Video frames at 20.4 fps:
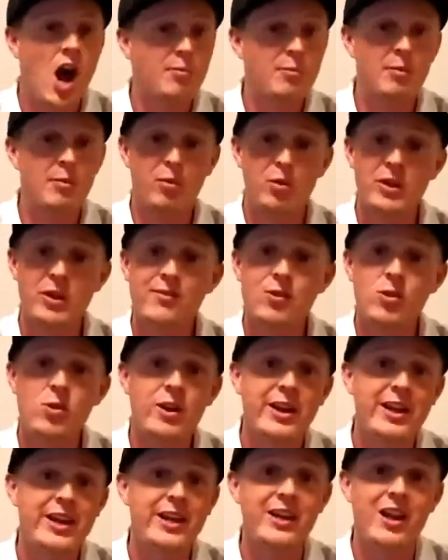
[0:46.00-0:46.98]
I'm a
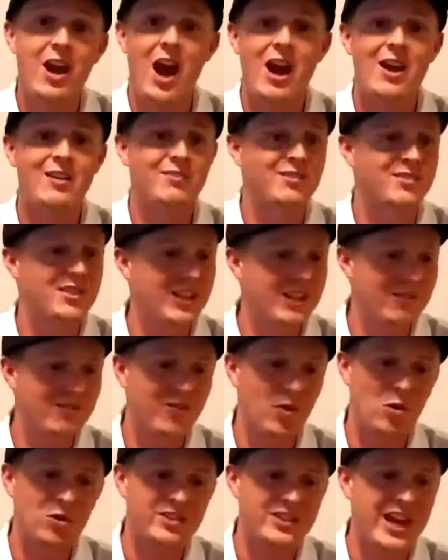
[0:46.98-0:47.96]
believer in it. I've
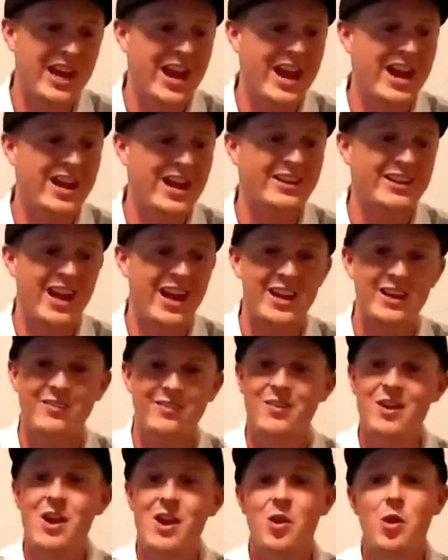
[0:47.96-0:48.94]
seen firsthand kind
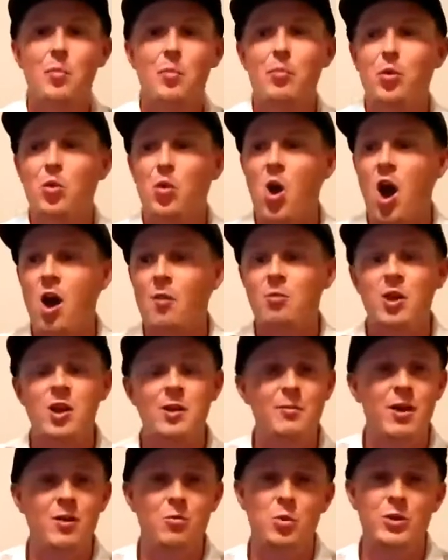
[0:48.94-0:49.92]
of the
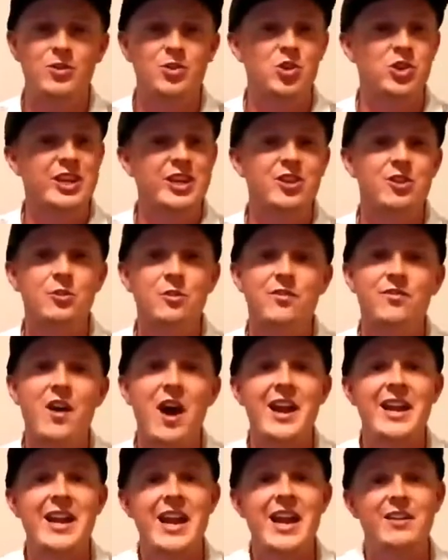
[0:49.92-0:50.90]
problem with traditional
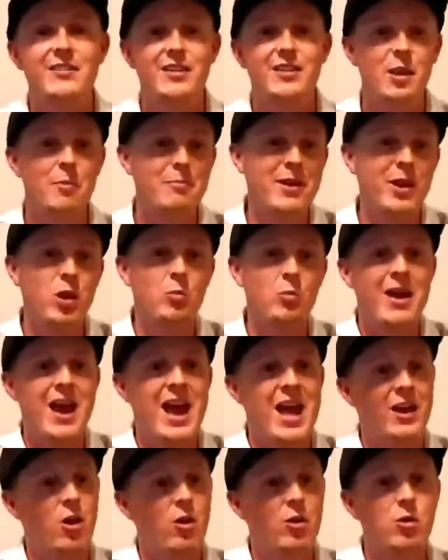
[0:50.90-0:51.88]
finance and the
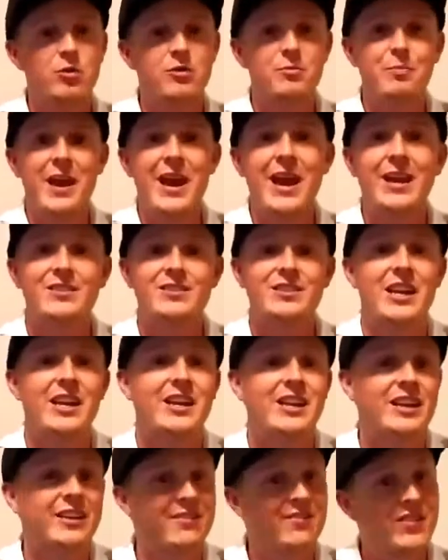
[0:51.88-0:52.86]
middleman, all those banks
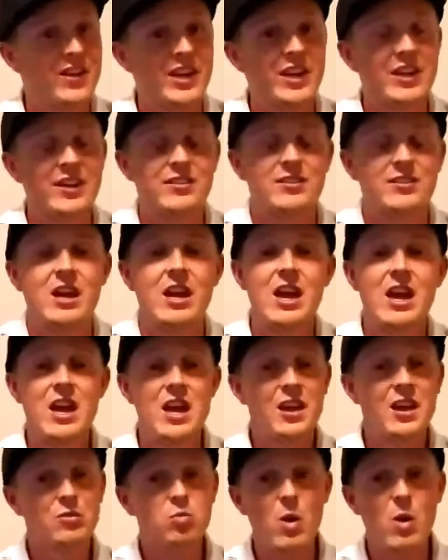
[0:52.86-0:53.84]
taking fees,
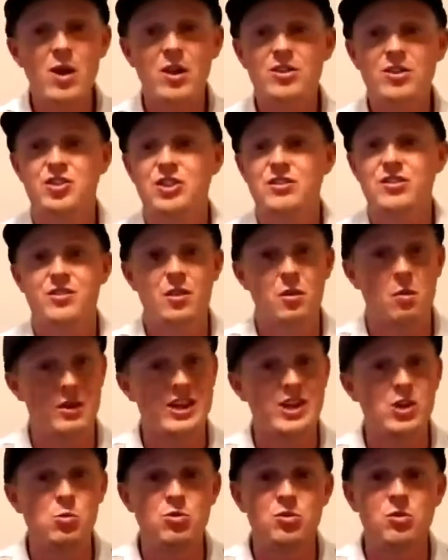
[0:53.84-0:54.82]
as well as just the
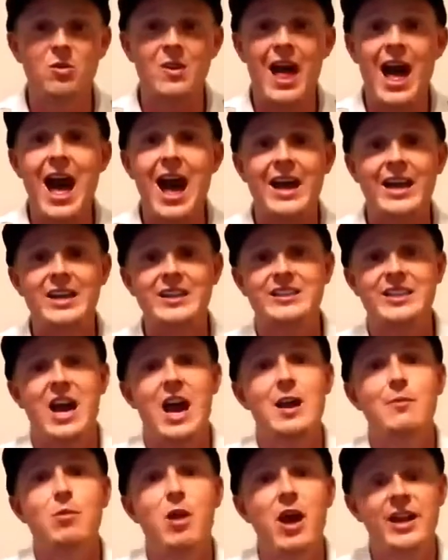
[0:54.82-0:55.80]
huge lag in
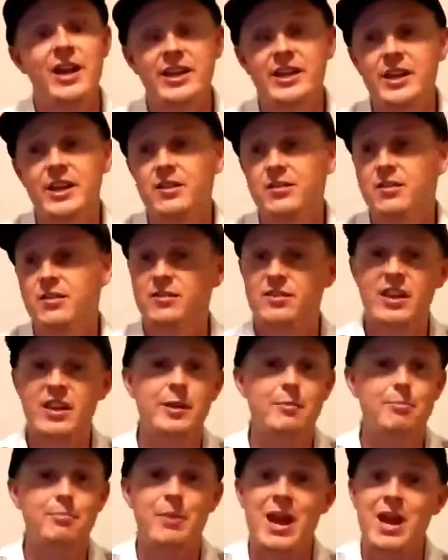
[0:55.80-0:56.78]
timeline it is,
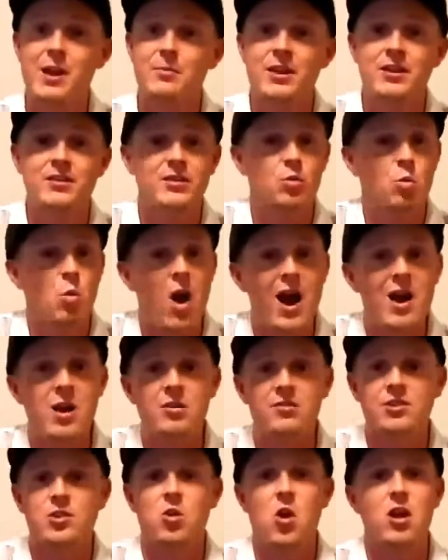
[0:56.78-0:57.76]
sending payments and
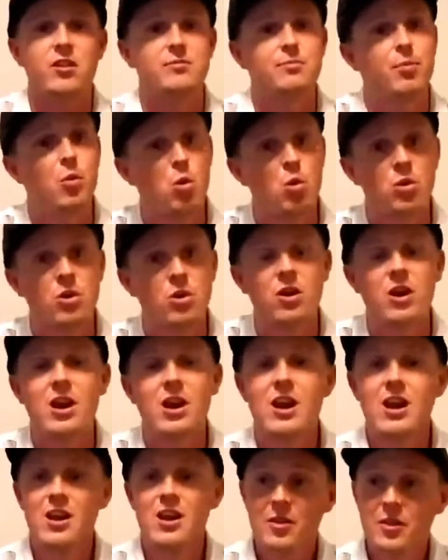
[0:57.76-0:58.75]
wires cross-border.
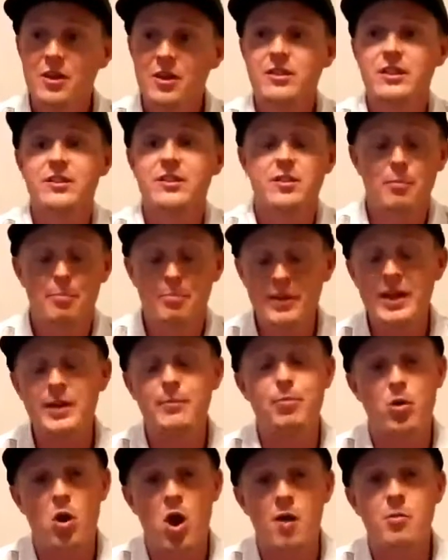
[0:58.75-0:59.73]
It's a
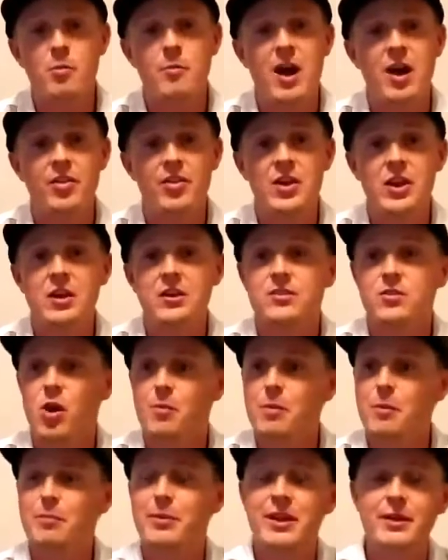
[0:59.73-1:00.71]
big problem out there. So
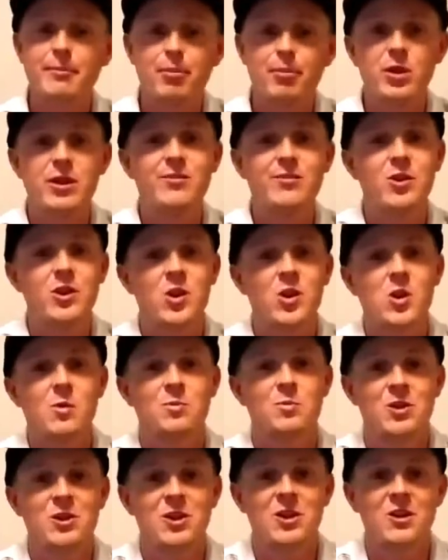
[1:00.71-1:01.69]
I'm a big believer in
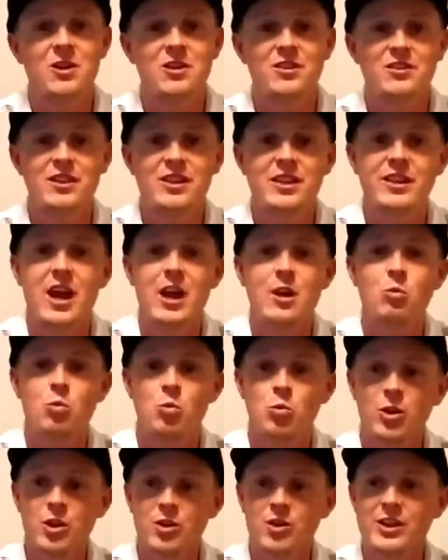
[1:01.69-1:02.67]
cryptocurrency, and I
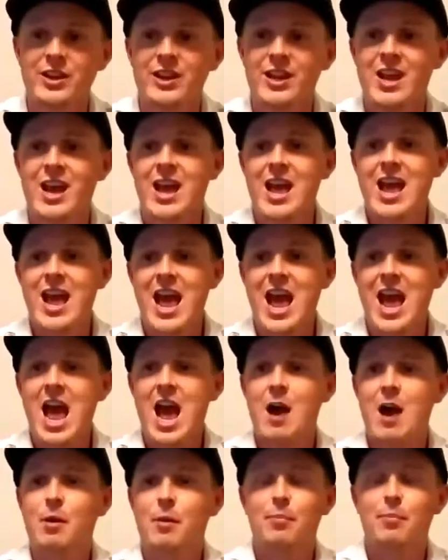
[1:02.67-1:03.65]
really
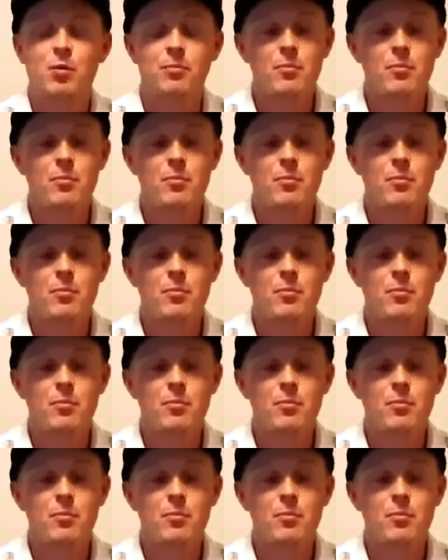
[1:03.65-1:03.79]
am a